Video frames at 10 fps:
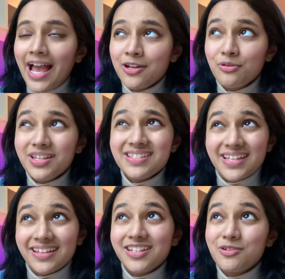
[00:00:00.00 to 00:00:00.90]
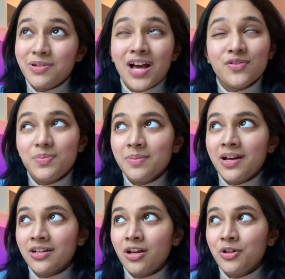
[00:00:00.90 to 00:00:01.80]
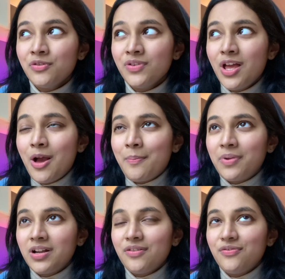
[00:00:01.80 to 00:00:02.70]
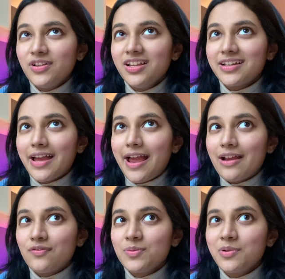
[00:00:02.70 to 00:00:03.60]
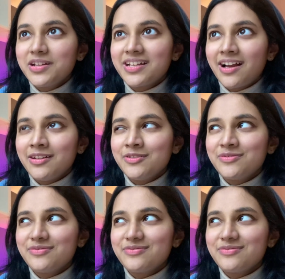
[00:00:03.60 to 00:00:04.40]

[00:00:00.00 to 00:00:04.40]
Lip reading: I know they say they don't have a BMAT cutoff, but I feel like everybody kind of